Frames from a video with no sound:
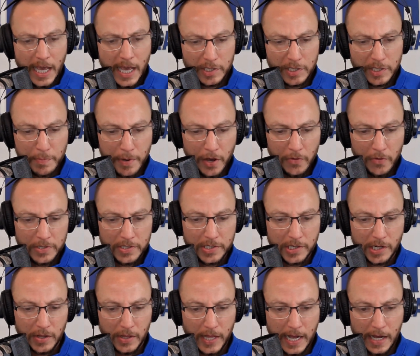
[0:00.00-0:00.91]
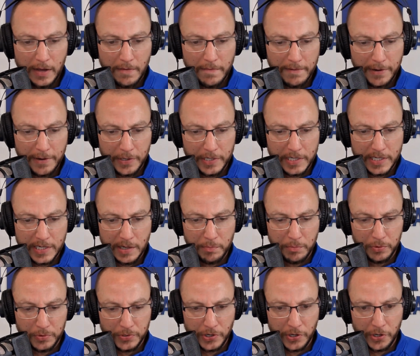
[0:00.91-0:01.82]
And we spell this all out in very
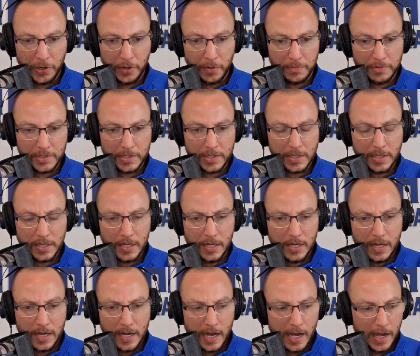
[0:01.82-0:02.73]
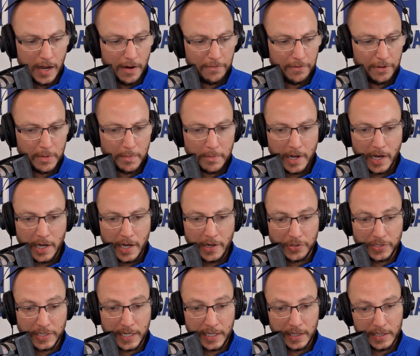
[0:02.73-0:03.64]
simple terms for them to
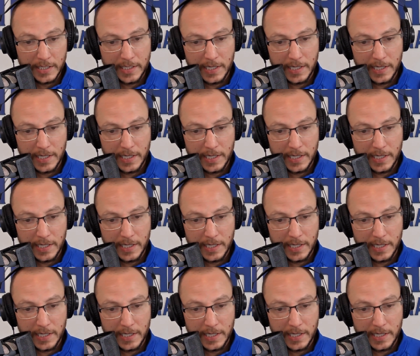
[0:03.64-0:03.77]
understand.